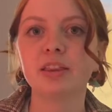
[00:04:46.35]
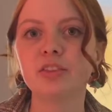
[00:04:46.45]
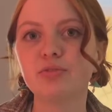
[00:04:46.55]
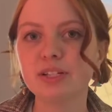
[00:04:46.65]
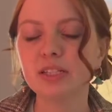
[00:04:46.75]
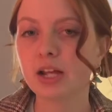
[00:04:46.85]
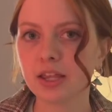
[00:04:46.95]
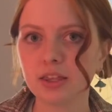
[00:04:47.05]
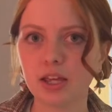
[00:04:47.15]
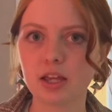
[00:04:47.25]
The reason I
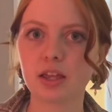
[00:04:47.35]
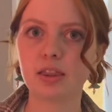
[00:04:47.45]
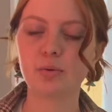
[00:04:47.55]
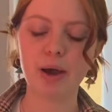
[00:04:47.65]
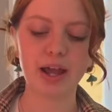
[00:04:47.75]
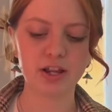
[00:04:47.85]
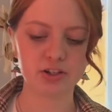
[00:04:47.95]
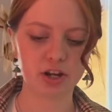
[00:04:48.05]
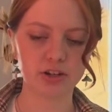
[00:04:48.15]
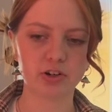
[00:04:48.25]
think the YA
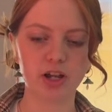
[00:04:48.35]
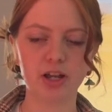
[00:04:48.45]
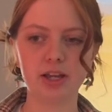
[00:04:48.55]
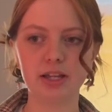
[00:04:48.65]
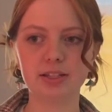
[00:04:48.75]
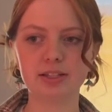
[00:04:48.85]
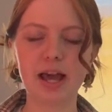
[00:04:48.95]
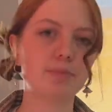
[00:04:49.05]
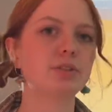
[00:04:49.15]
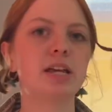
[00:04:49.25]
genre is
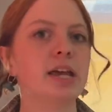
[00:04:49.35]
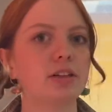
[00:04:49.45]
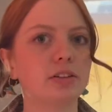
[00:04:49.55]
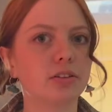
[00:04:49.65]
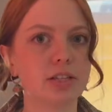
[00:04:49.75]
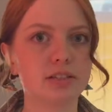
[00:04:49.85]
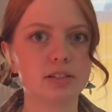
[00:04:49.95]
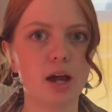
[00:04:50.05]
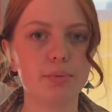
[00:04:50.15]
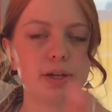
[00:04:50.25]
apt to handle these
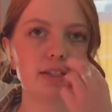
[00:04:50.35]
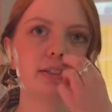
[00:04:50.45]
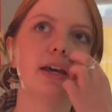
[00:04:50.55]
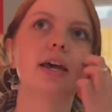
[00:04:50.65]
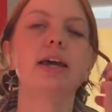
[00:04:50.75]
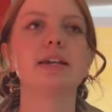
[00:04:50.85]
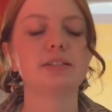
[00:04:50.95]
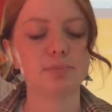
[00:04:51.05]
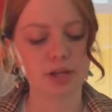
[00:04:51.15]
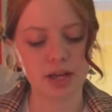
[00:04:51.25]
topics is
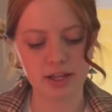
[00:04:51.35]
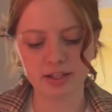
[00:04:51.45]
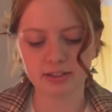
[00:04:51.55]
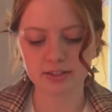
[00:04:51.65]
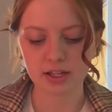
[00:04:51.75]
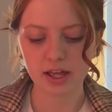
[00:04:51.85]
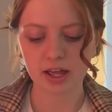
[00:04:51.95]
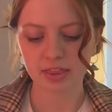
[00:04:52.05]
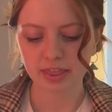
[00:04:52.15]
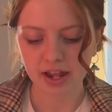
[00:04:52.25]
because
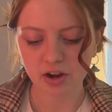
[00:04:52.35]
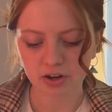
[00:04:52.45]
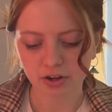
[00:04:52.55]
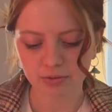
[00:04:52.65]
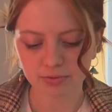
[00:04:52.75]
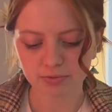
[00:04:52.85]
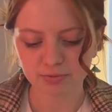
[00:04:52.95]
they are